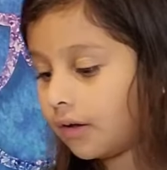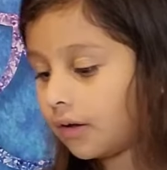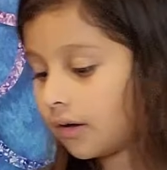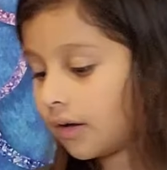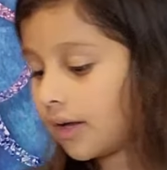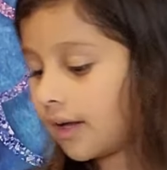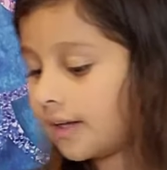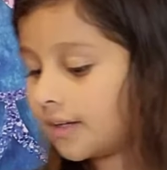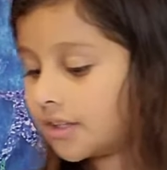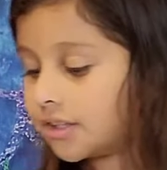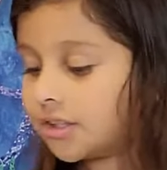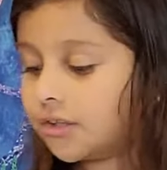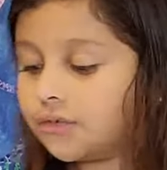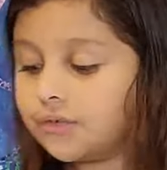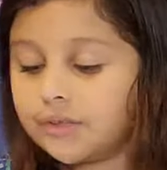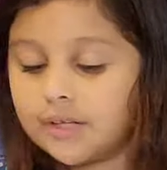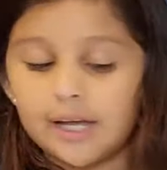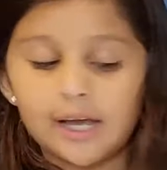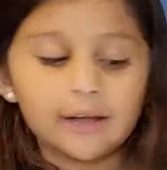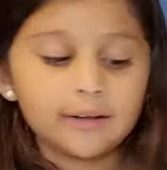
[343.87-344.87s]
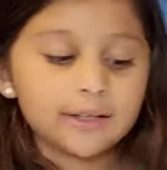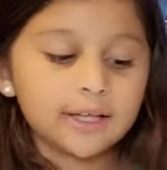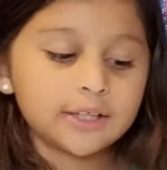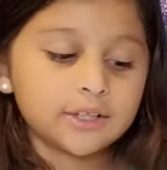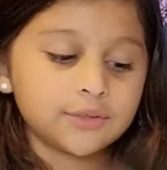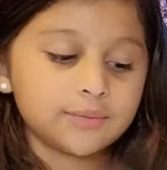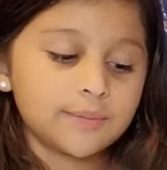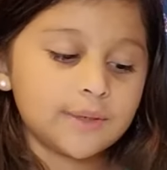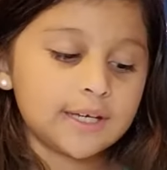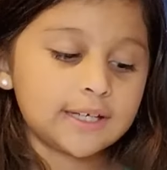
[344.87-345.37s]
Okay, so now
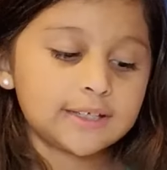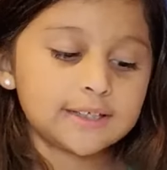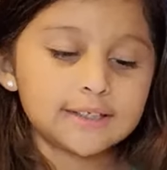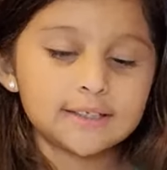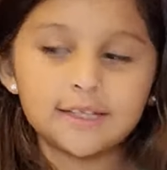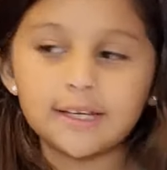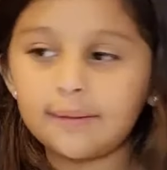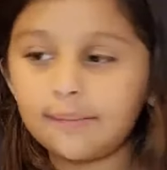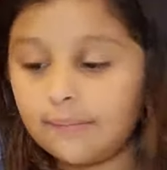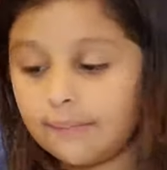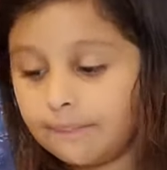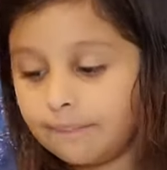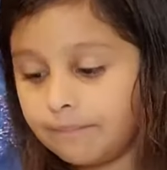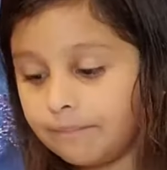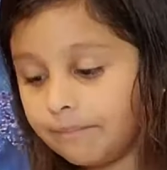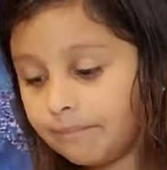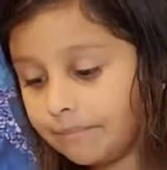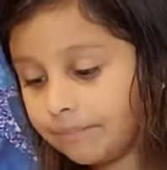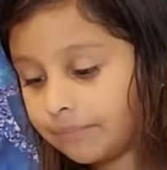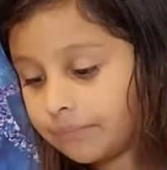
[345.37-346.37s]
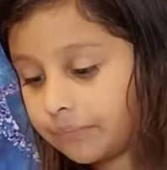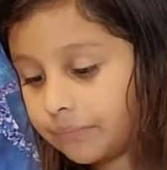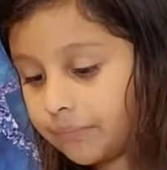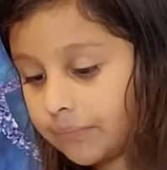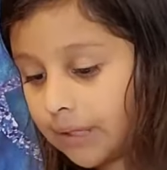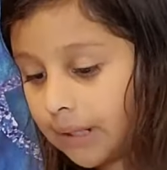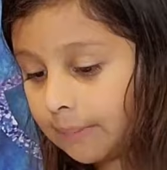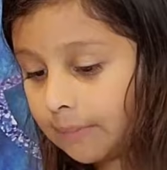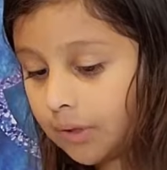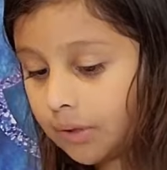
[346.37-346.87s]
let's mix it. I'm
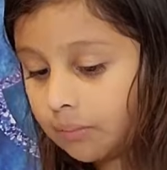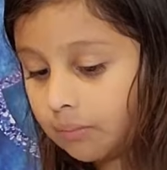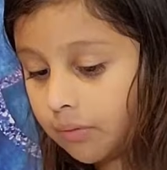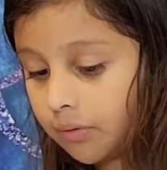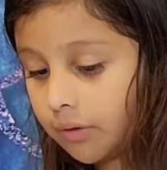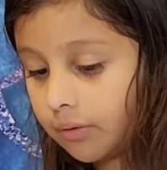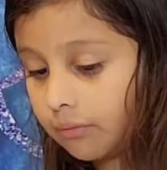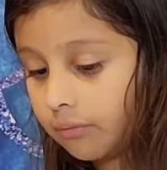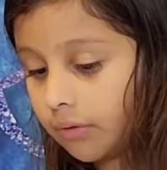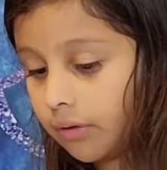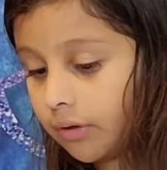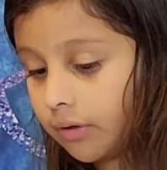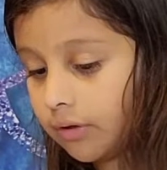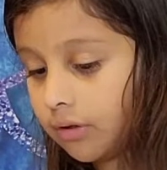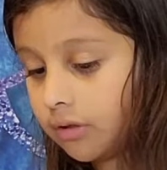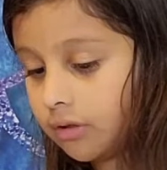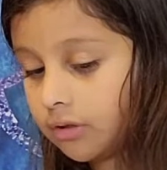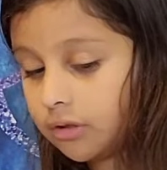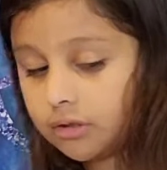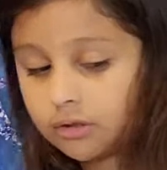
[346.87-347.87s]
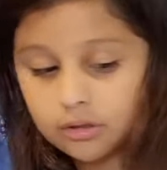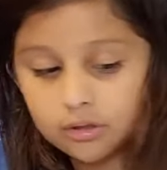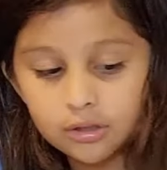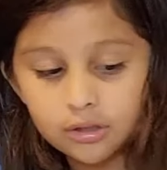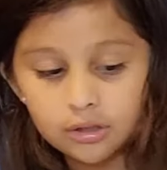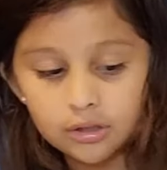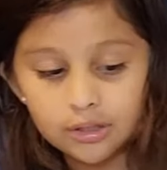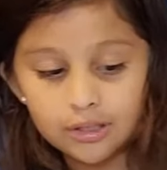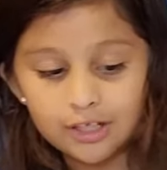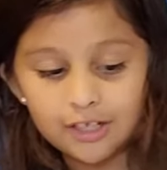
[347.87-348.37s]
gonna put it right
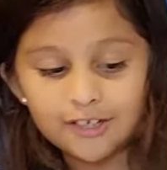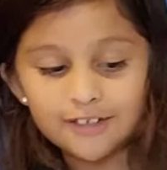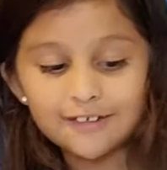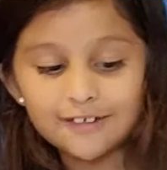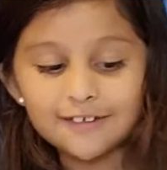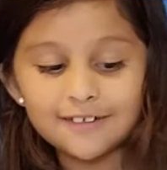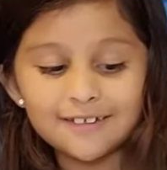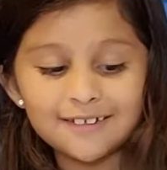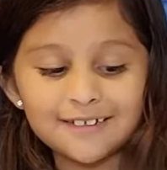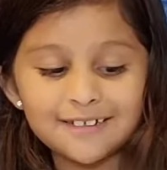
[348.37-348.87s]
here.